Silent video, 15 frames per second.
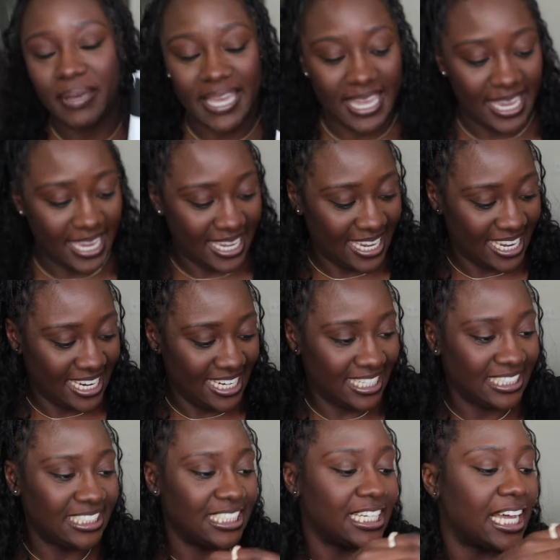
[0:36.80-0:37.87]
bag.
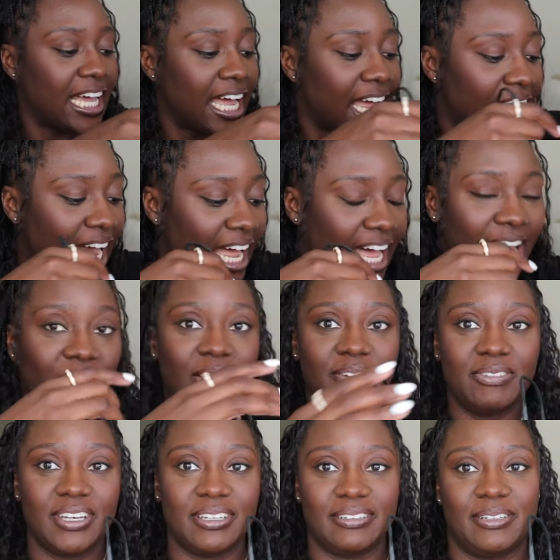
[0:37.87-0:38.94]
She got, I don't
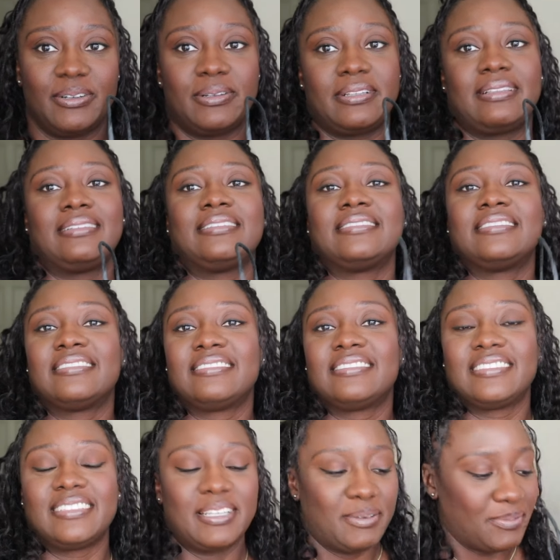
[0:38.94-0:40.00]
even
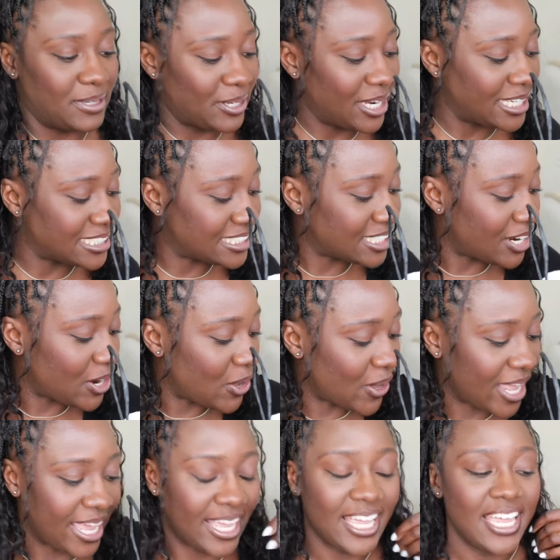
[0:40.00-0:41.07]
know how to start.
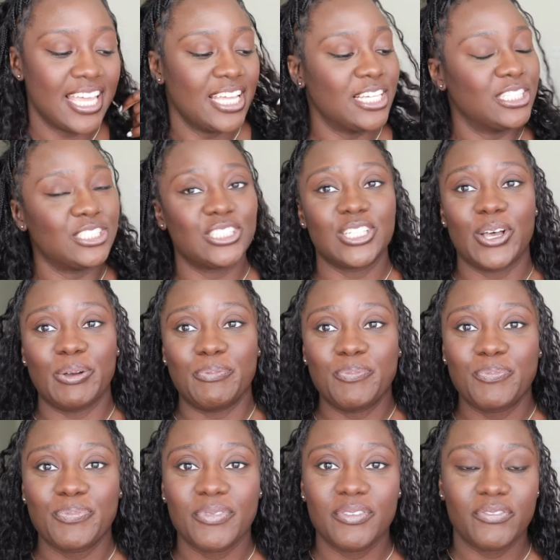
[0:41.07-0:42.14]
Okay, so
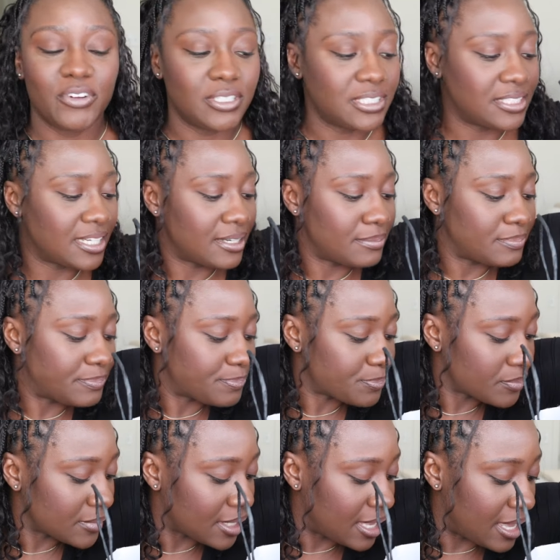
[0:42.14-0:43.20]
first up,
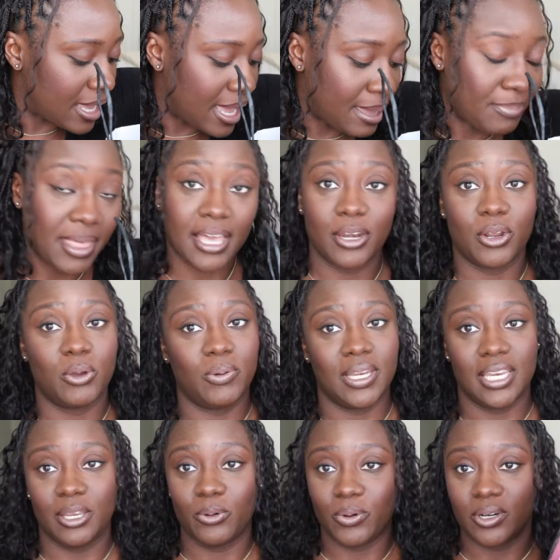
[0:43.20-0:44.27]
I'm not gonna go in
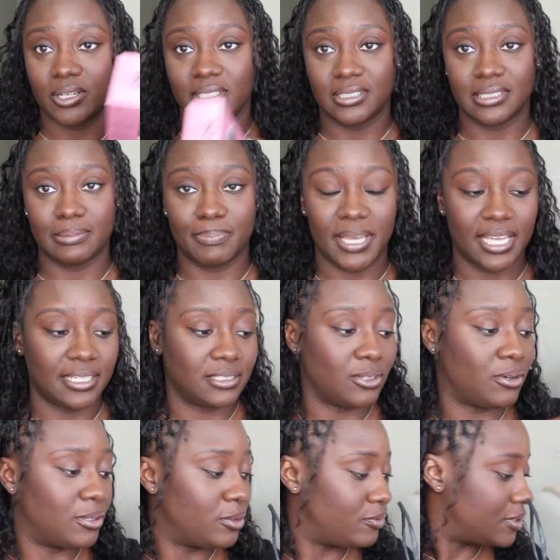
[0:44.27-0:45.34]
any order because this bag is
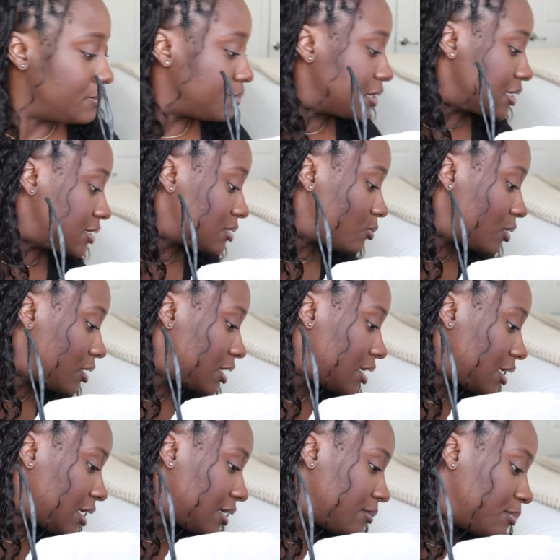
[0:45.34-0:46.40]
all over the place. Where
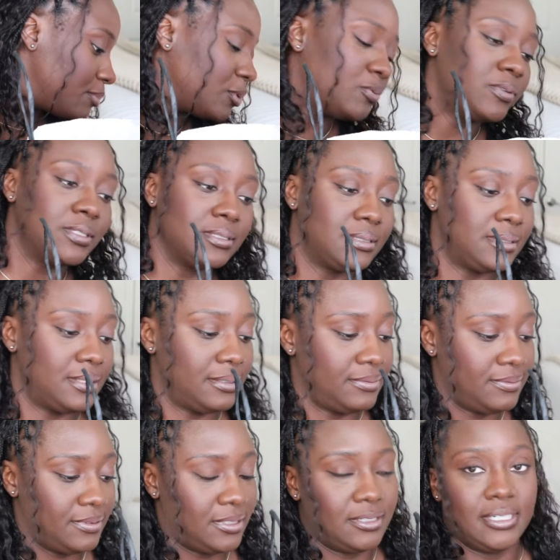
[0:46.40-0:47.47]
can I move this
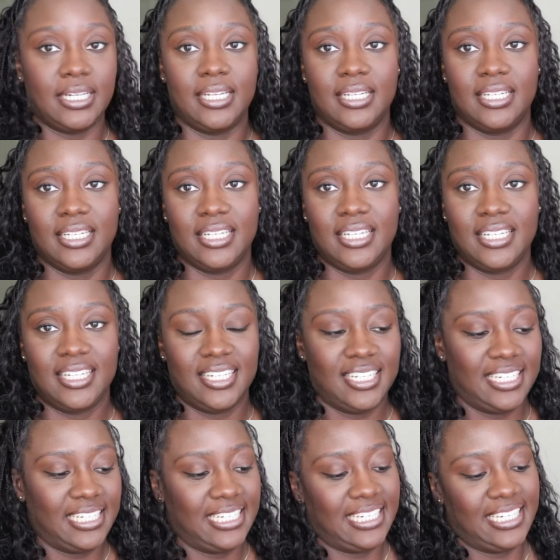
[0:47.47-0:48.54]
stuff? All
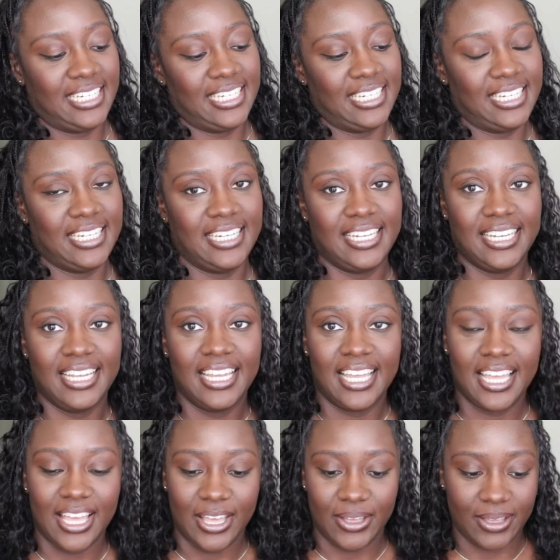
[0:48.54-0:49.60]

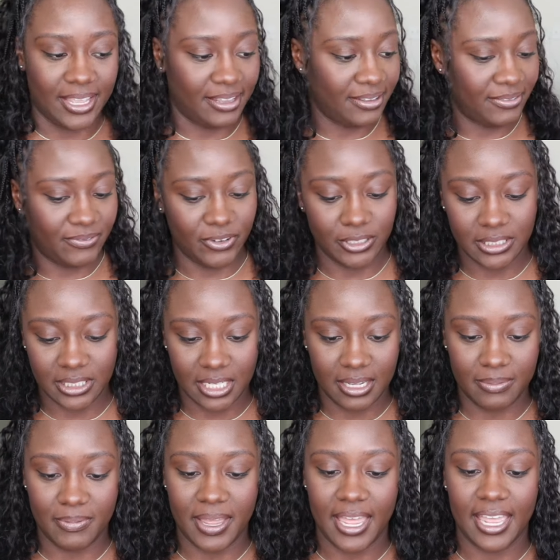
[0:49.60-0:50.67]
right. Okay, first
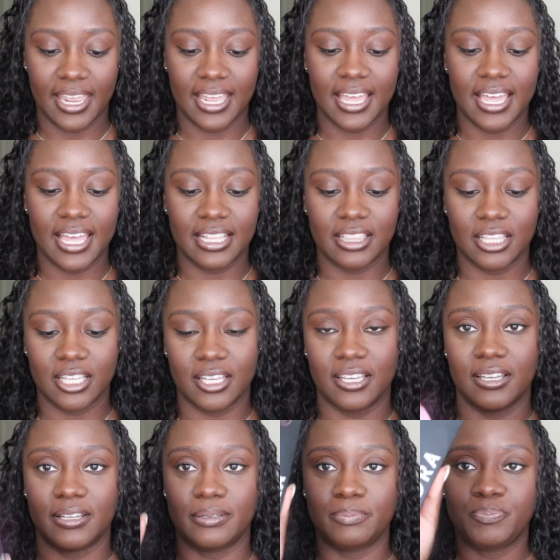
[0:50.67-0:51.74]
up, I got
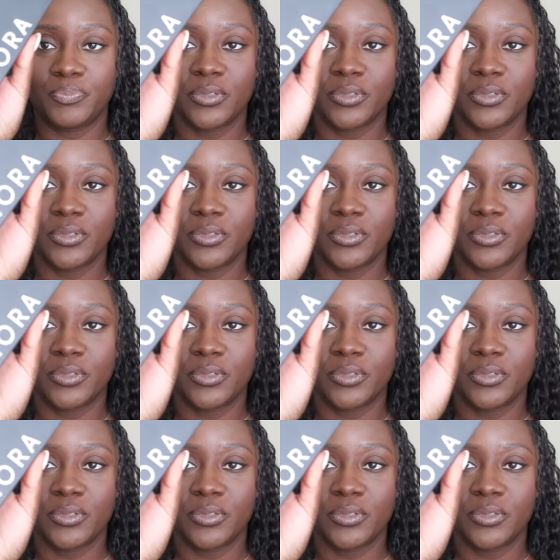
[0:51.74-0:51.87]
the